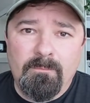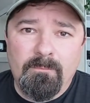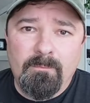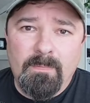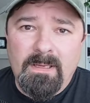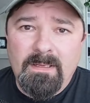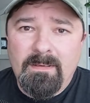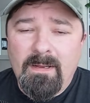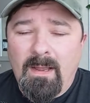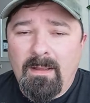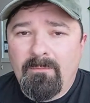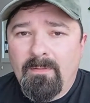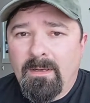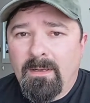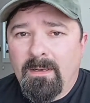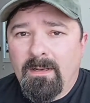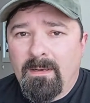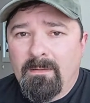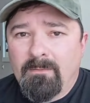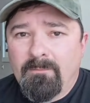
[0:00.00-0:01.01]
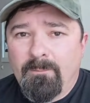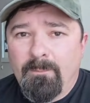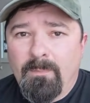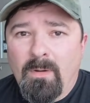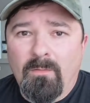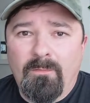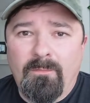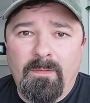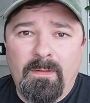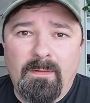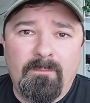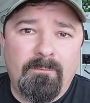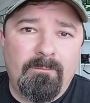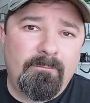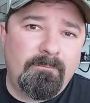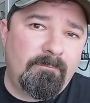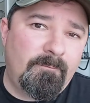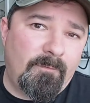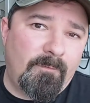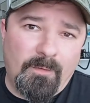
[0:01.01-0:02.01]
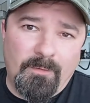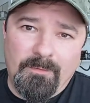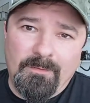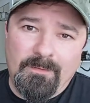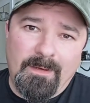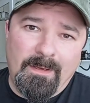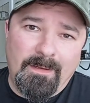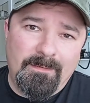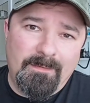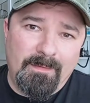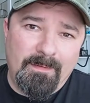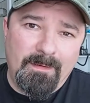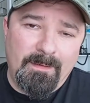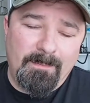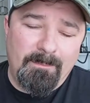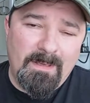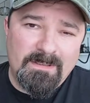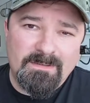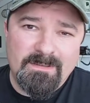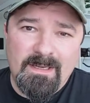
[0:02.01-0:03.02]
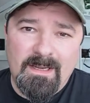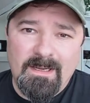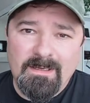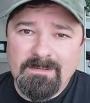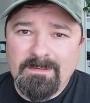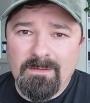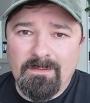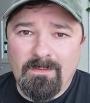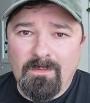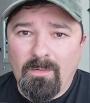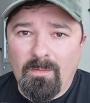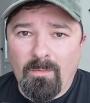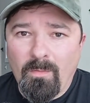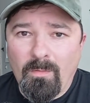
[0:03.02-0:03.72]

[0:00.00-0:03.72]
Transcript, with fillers: me diving in both feet first into the Meshtastic or